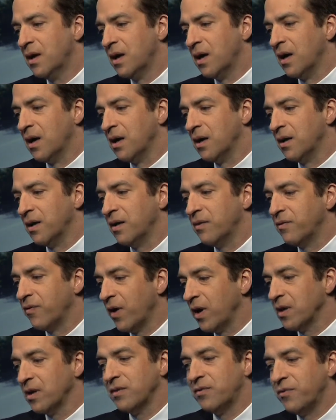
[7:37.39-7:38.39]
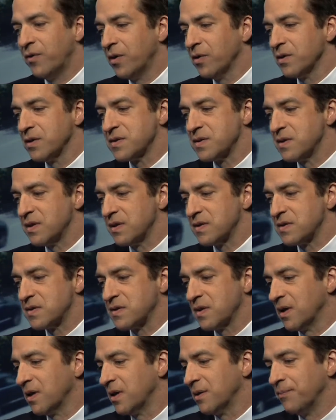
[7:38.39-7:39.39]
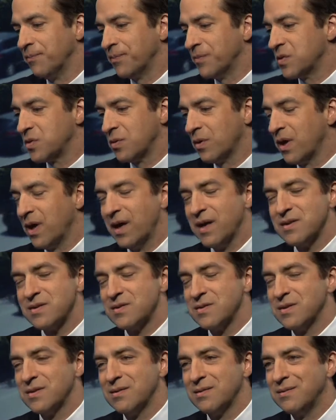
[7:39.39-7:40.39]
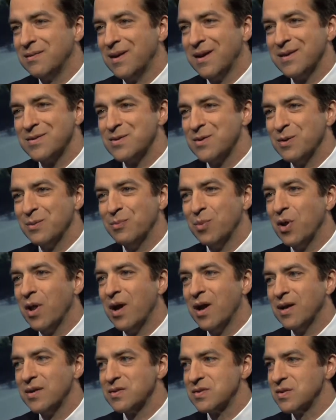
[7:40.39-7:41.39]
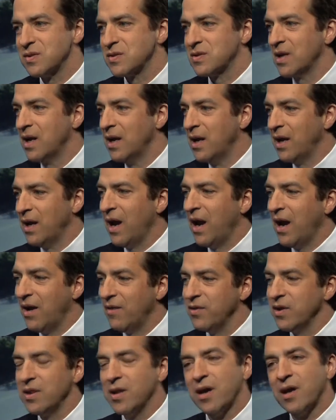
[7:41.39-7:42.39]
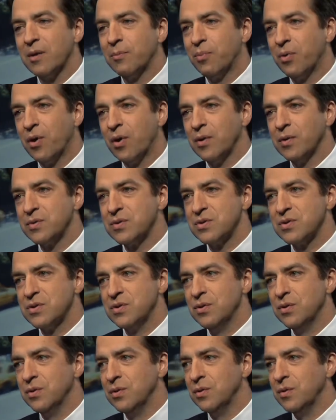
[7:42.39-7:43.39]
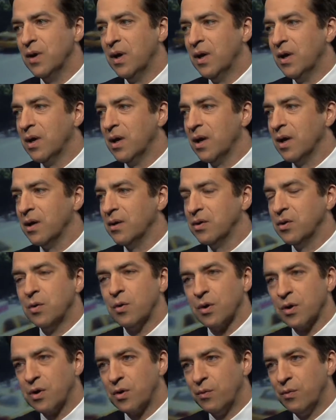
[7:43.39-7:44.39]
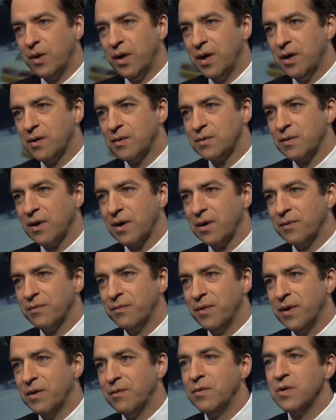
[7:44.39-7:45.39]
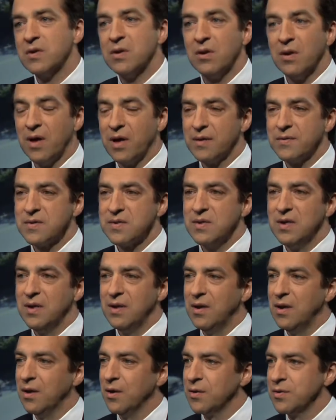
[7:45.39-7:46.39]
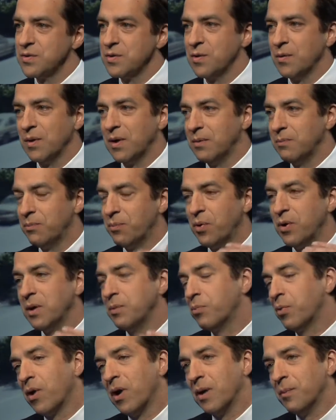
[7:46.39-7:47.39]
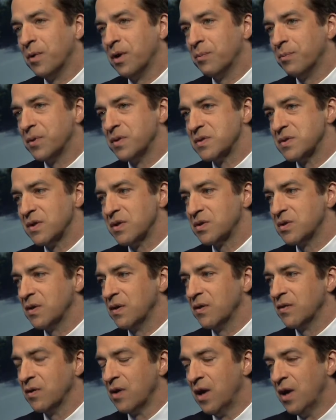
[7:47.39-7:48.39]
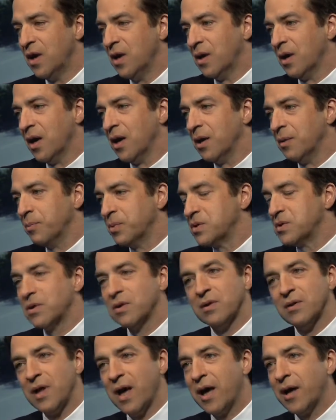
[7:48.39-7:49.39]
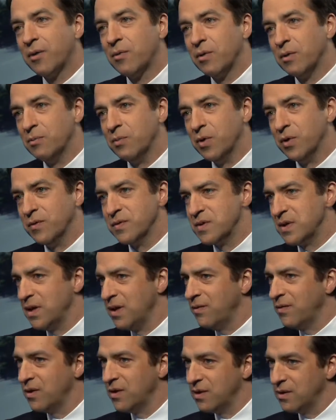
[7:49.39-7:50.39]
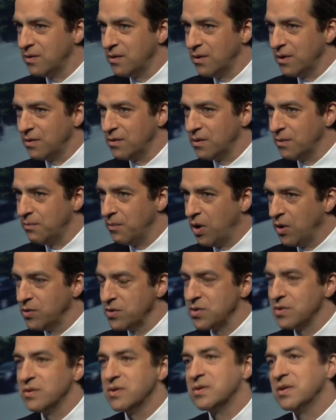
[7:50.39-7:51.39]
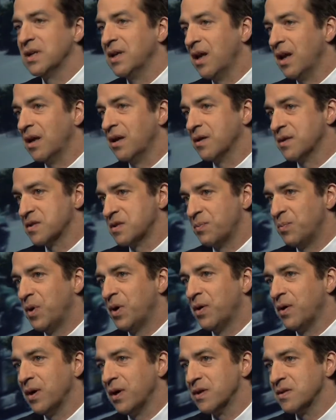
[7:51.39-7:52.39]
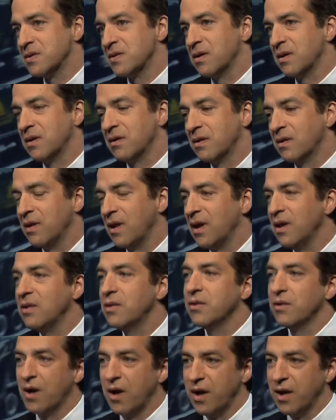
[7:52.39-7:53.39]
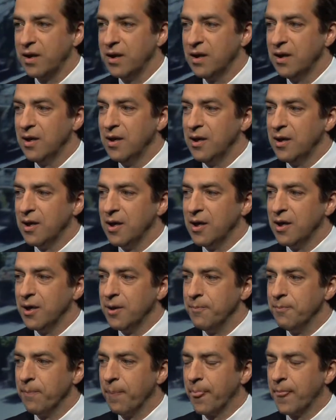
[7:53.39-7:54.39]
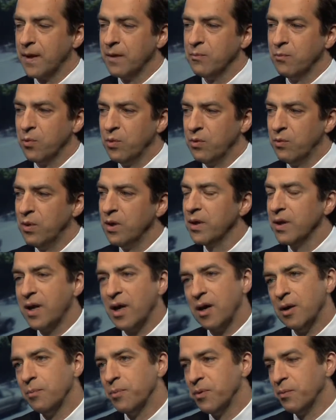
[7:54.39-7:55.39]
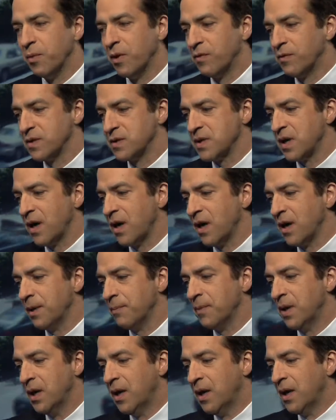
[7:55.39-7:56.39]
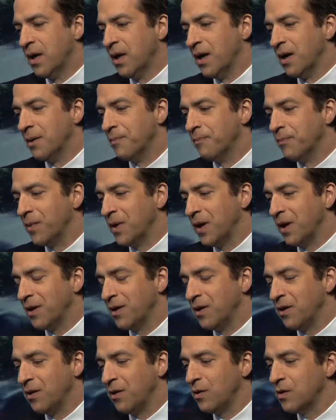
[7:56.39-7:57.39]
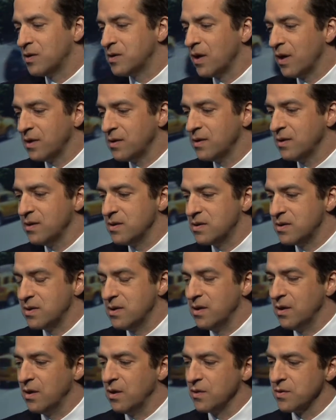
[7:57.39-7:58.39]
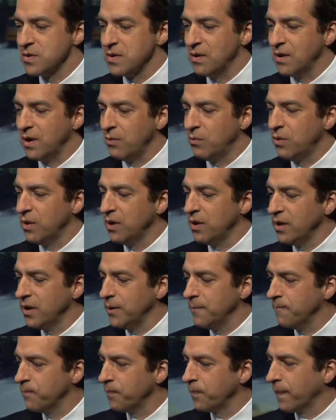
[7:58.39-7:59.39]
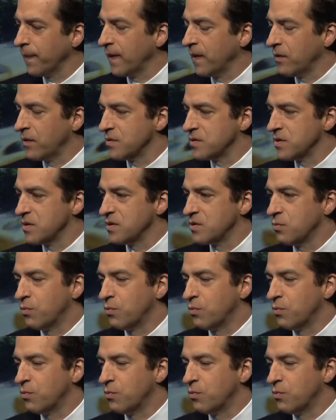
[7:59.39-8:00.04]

Uh, and finally, fearlessness, um, sort of as it, as it implies, just having that approach to uh, your career. I've interviewed a lot of CEOs who had pretty prominent positions, uh, but took lateral moves, even a demotion to get get experience that they thought um, would really help them over time. Um, you know, you talk to these CEOs and they really, there's this